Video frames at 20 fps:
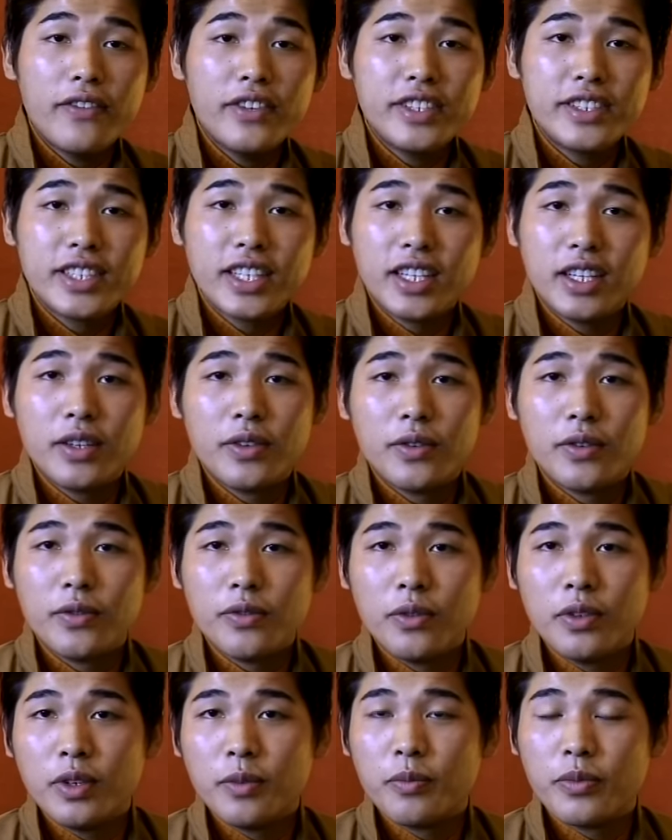Every time
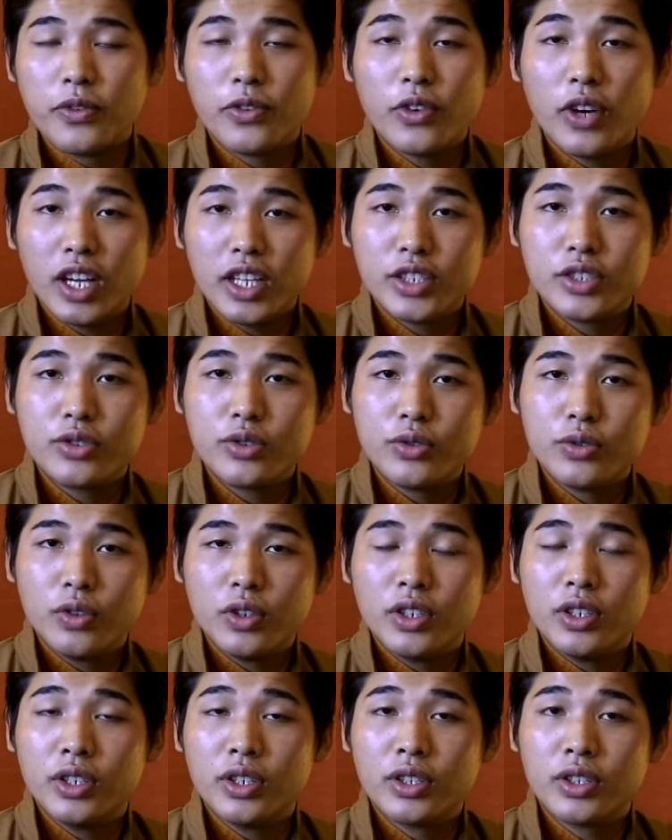before I do
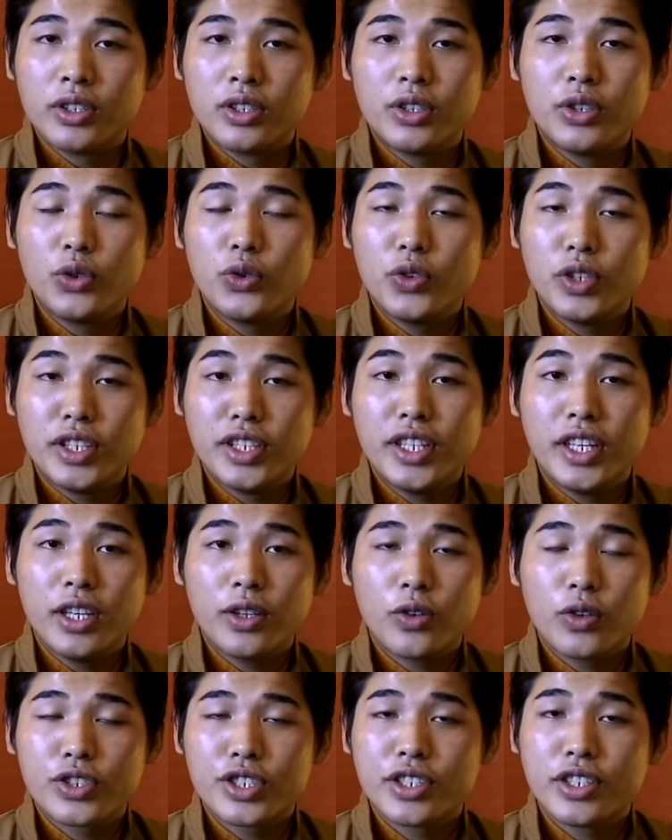
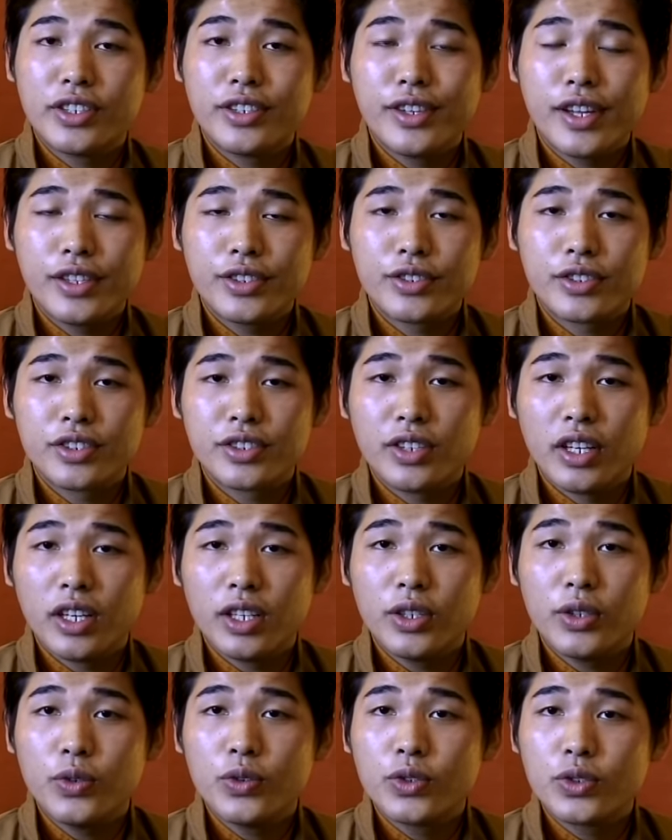Q&A, question and answer,
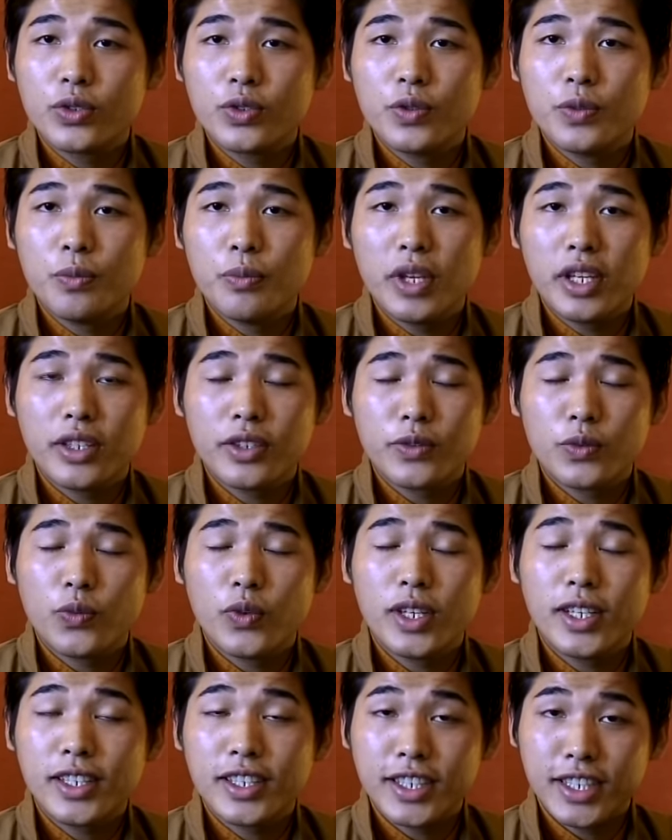I used to make it
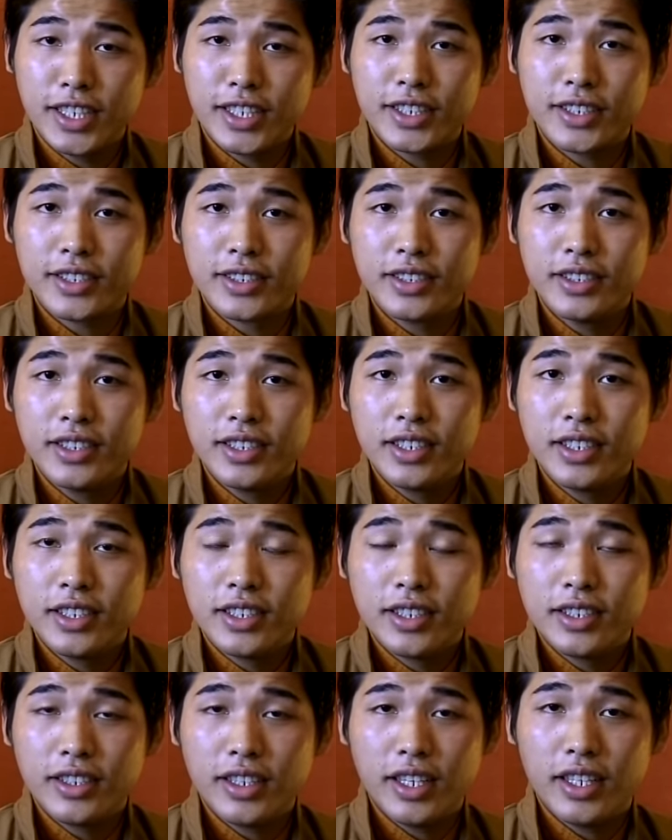very clear
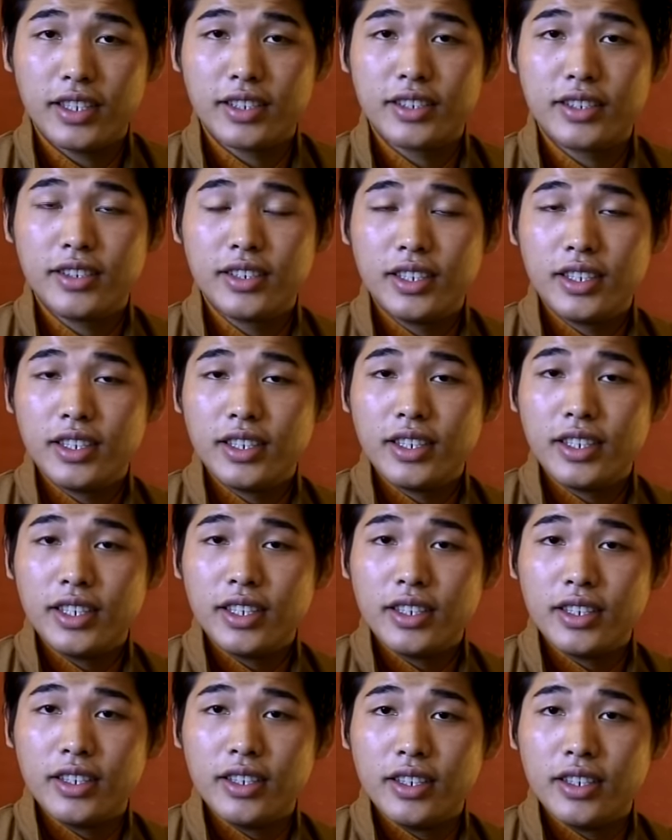that
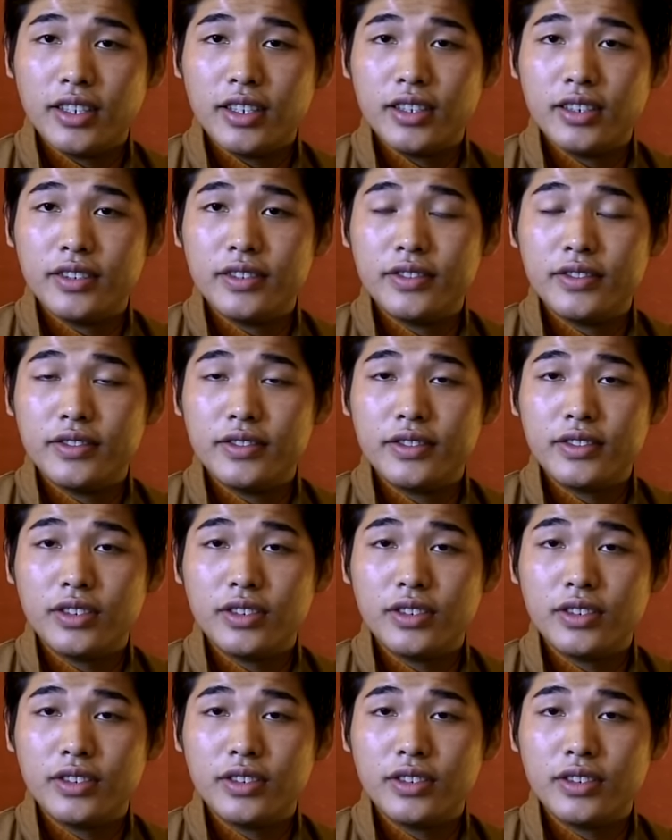don't